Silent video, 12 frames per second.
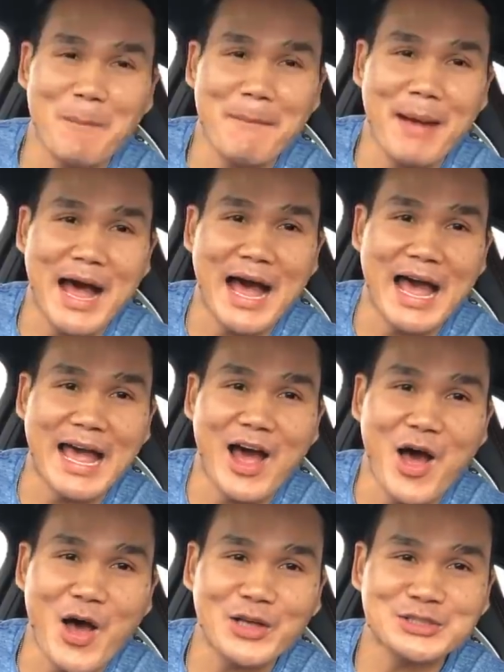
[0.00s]
my
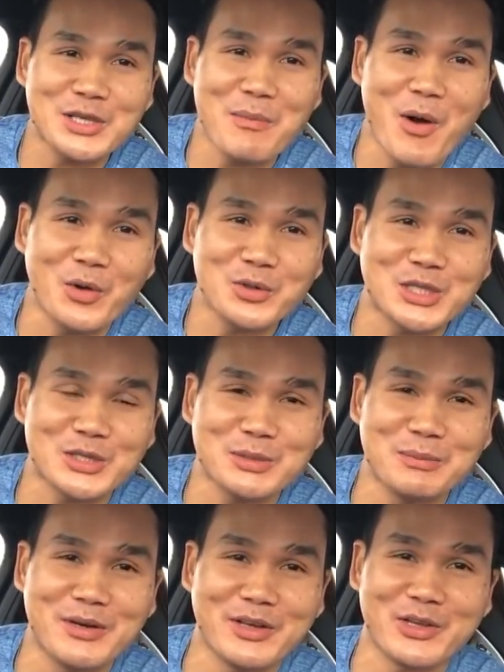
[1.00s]
awesome Wholesale to
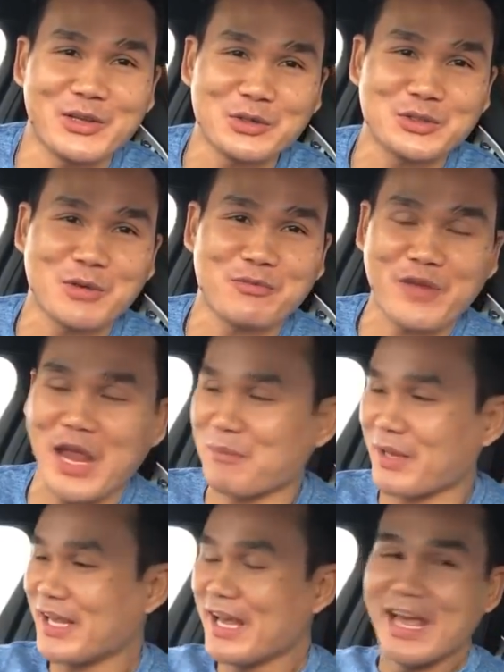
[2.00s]
Million YouTube
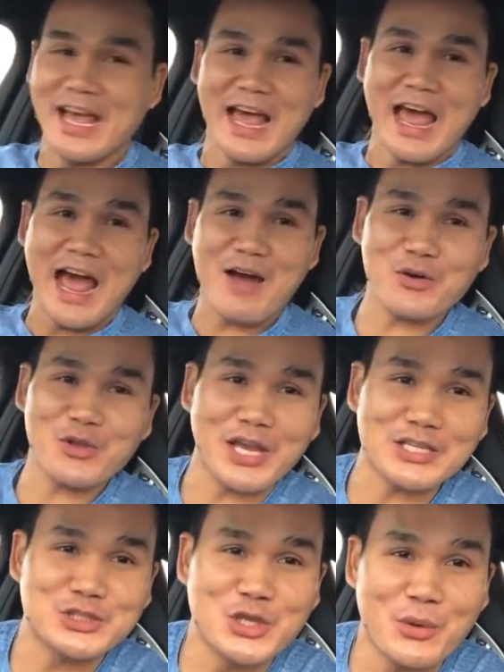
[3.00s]
family. How are you
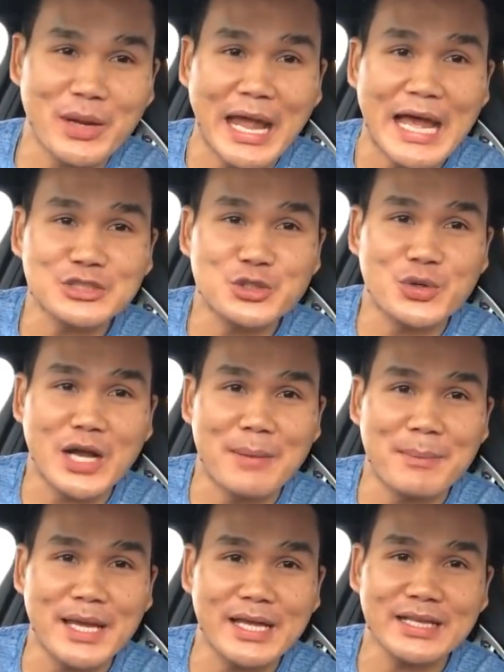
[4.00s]
guys doing as you
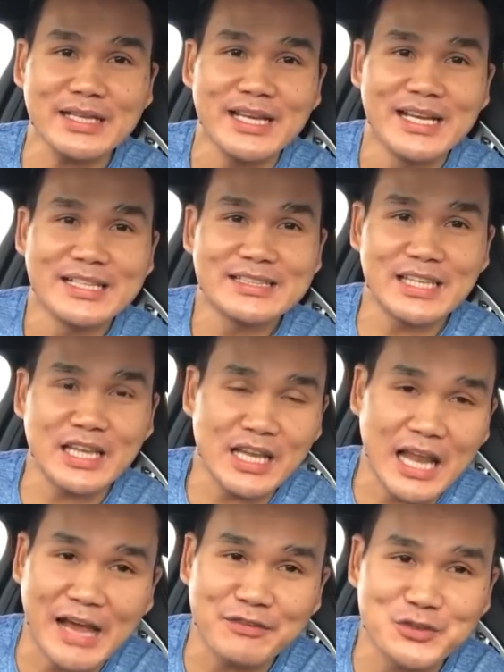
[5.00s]
come in to the
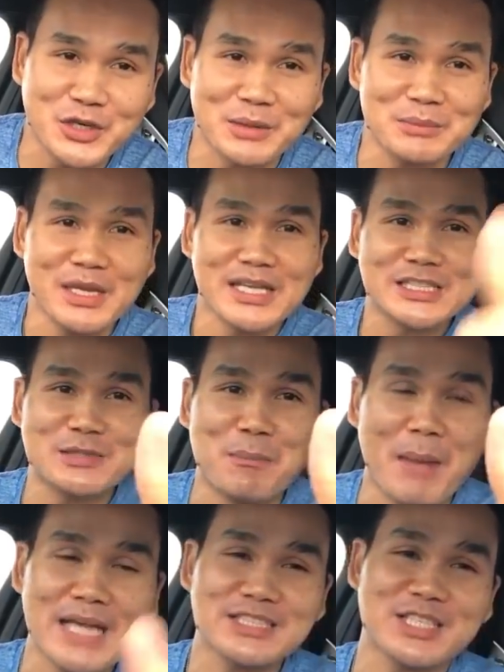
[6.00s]
live stream?
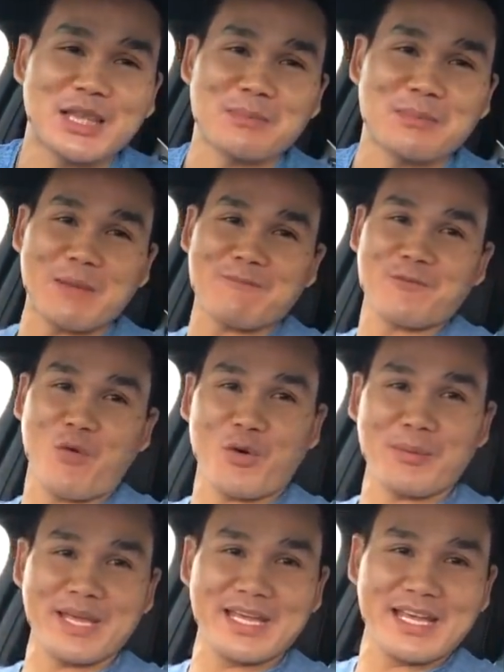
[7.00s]
Smash the thumbs up
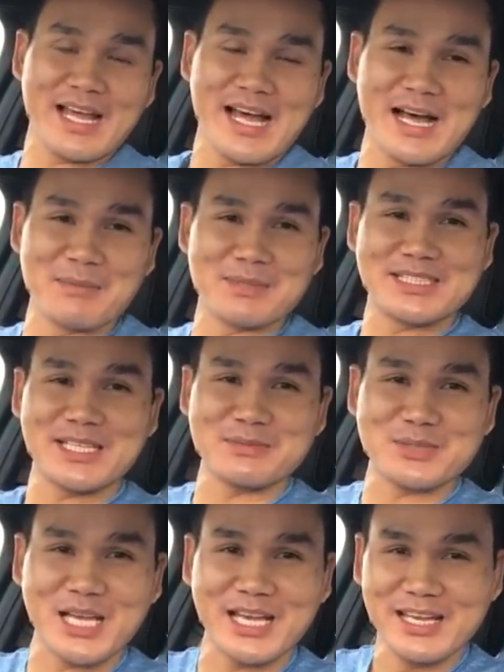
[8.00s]
for me.
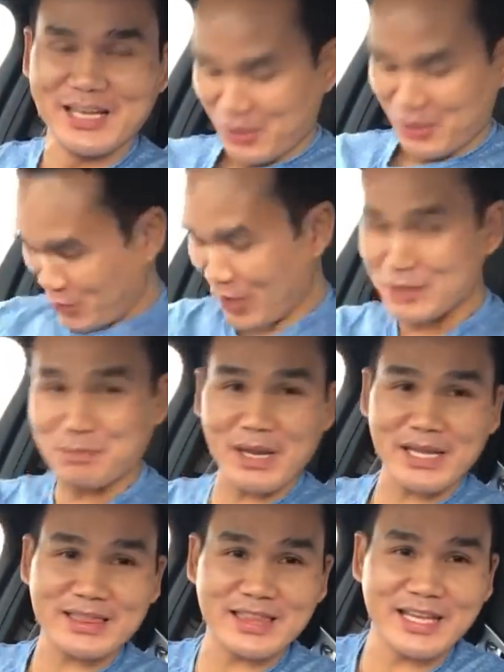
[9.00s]
Seems like you guys
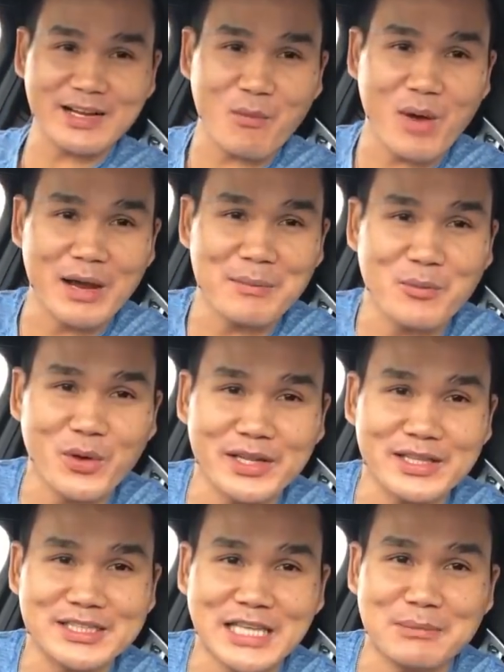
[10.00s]
might think why I'm wearing
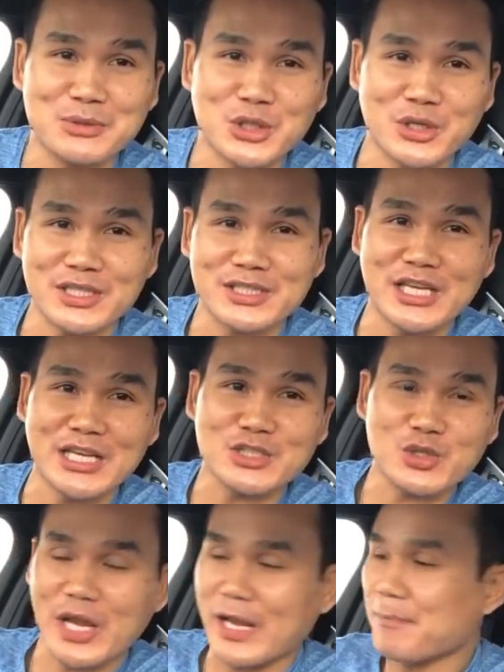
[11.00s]
the same shirt as
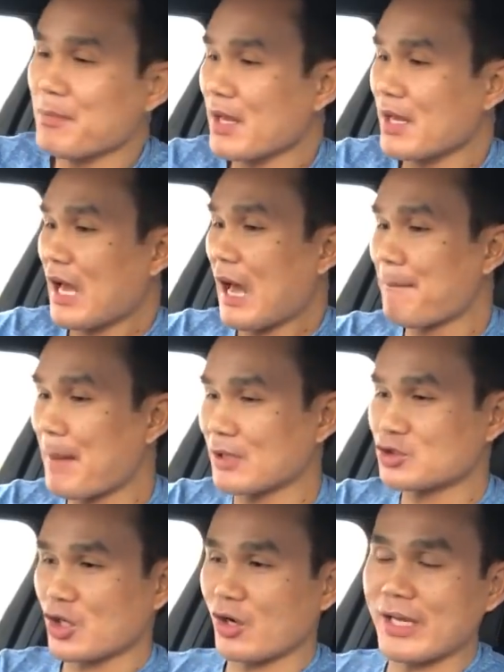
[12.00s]
yesterday. About
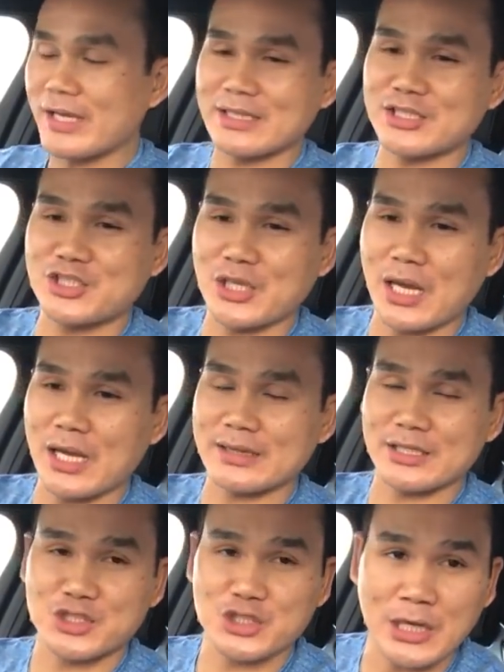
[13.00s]
to go hit the
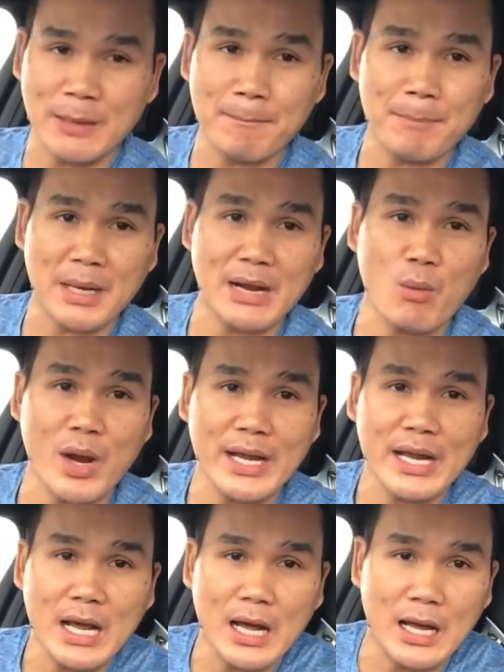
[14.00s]
gym, but I
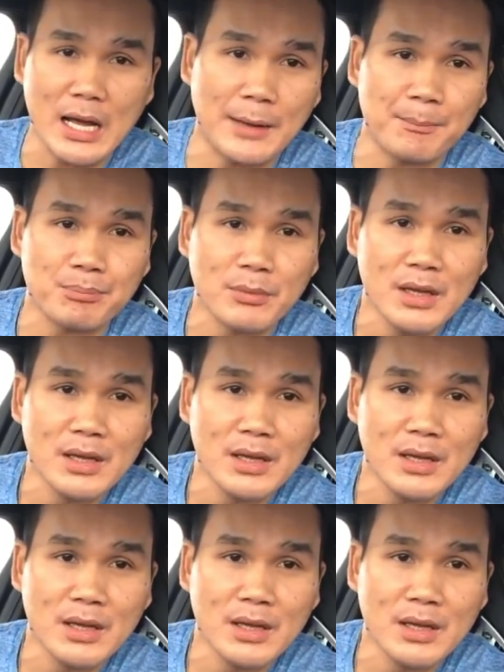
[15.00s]
want to